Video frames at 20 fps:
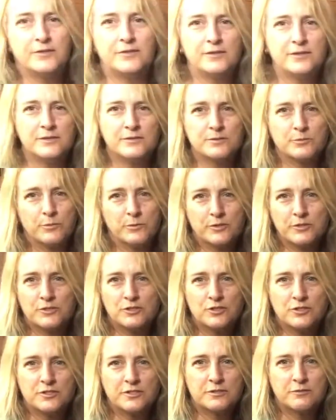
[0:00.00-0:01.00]
this
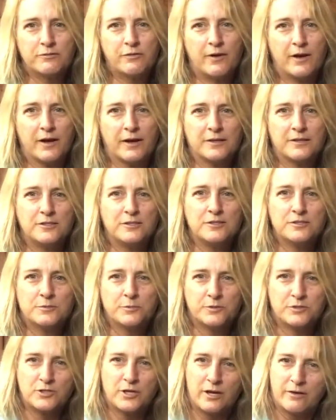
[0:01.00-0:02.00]
works just fine. Use
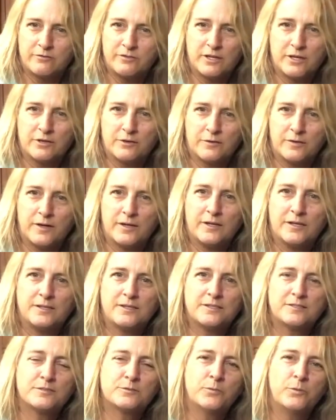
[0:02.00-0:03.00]
what you have decorating
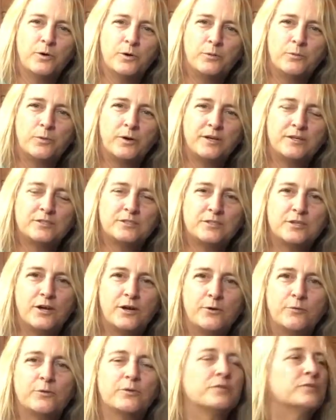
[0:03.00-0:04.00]
is one way to
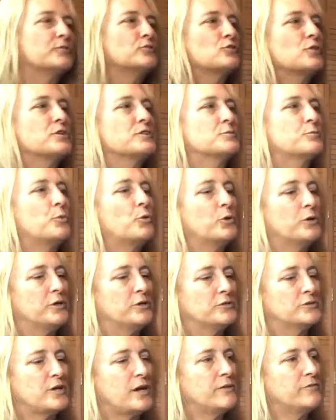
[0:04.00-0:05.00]
go with
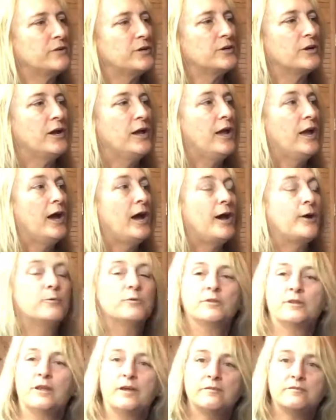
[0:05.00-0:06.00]
transporting your dive gear. I
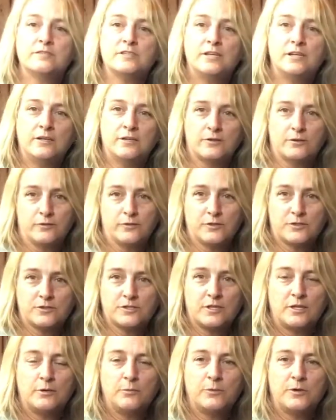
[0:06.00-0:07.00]
would love to hear if
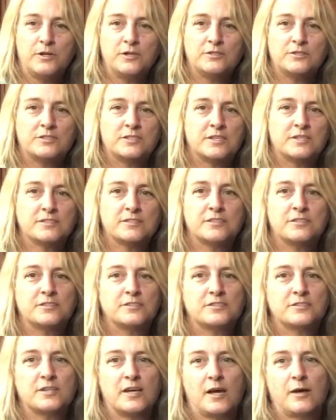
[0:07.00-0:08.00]
there's anyone who says that
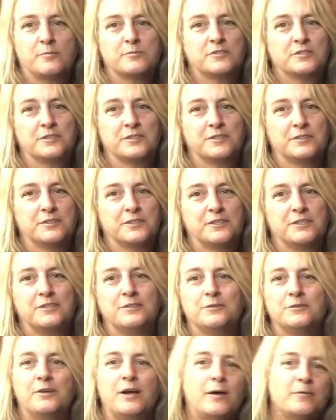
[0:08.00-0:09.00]
there's
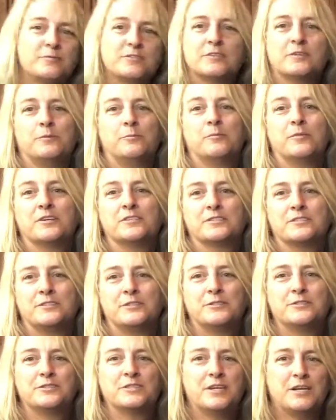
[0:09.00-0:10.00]
you absolutely must
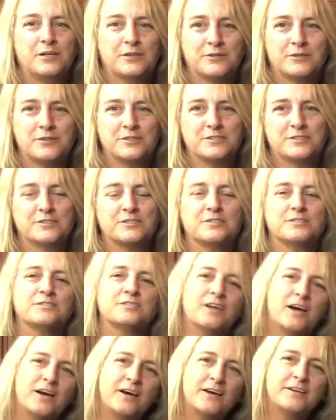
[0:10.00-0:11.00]
use gear that's
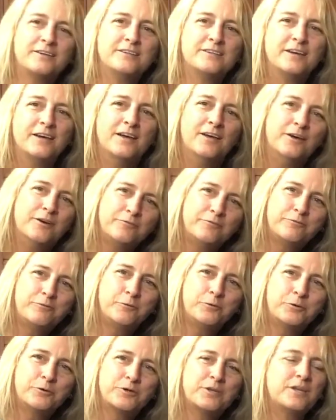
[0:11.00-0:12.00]
designed
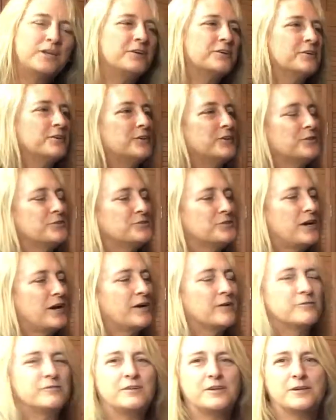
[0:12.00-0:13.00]
for carrying your
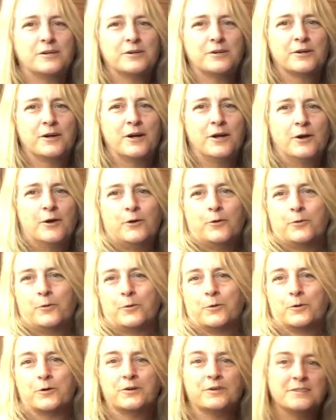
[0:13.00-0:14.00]
dive gear,
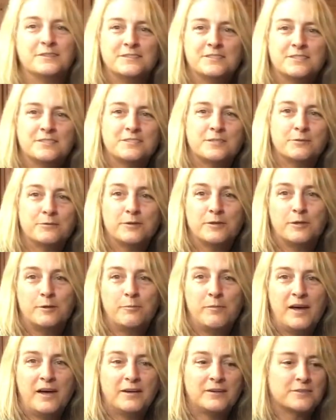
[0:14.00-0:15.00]
or does it really
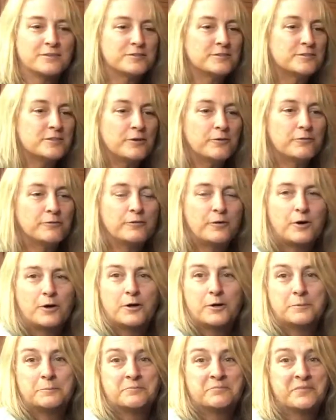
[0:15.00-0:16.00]
matter? So
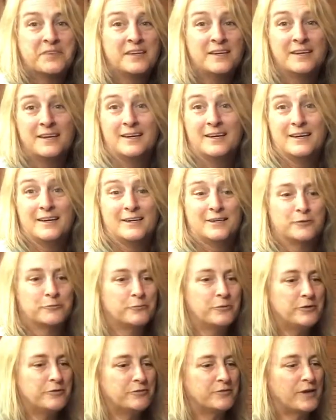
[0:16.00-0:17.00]
far
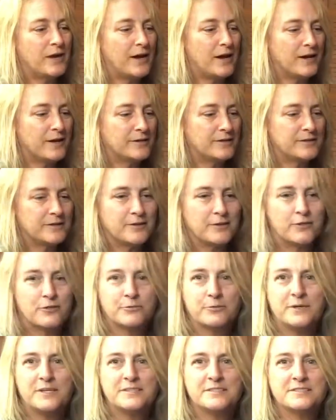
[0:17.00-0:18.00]
we've got
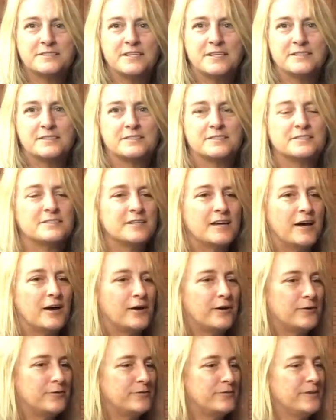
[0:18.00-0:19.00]
3 sets
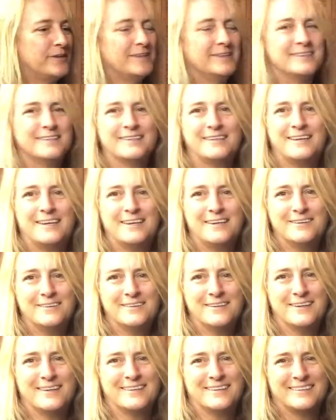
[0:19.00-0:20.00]
of
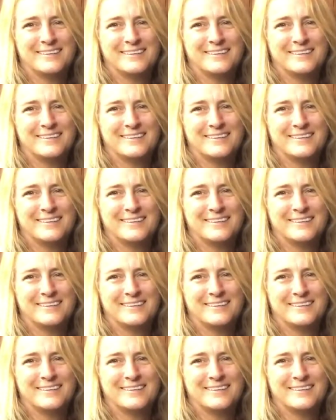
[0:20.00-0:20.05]
gear